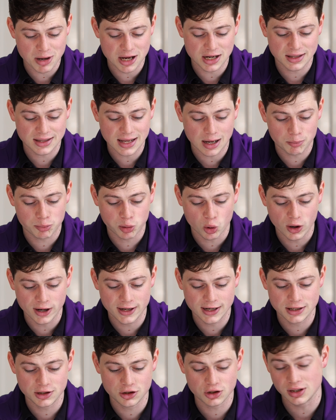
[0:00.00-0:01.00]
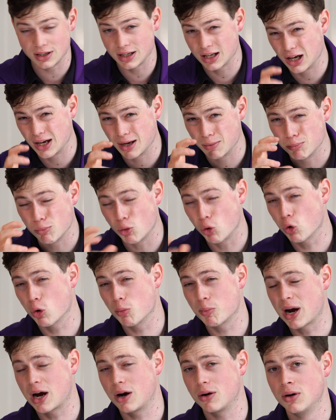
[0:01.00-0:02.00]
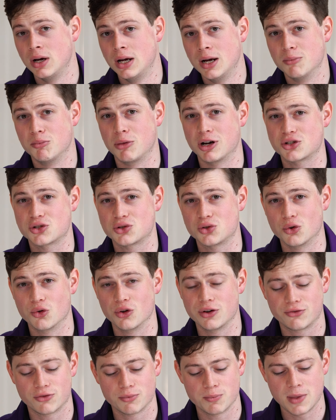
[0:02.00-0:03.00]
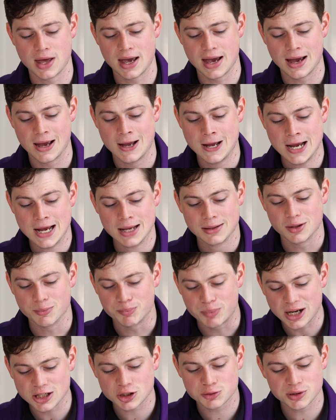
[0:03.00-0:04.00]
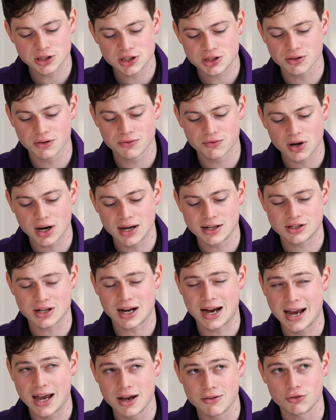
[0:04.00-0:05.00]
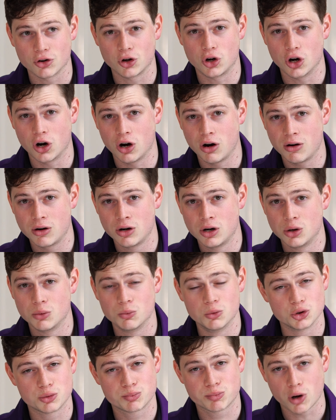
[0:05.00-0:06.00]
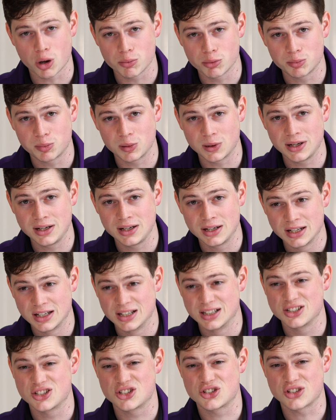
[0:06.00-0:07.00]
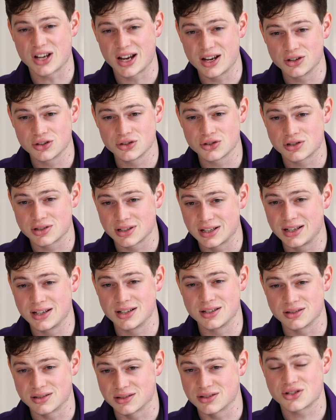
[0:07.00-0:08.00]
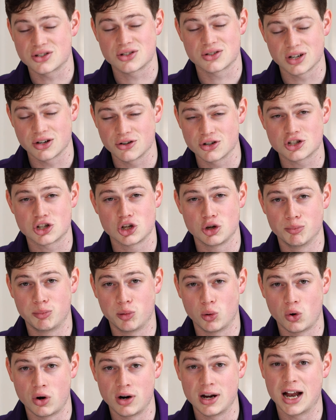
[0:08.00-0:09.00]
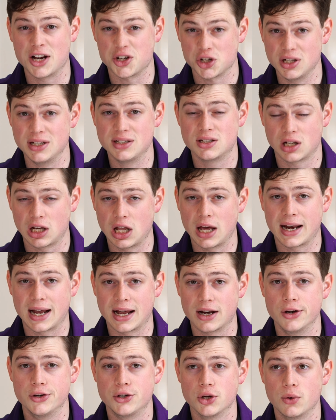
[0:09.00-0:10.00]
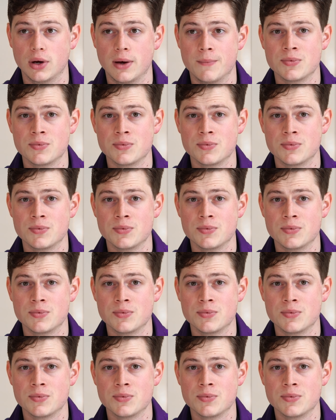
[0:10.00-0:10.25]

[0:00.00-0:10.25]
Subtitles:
made at that point, and you can hear more about my story from there. The best piece of advice I ever got was probably, sales is seriously important, and you need to learn how to do it.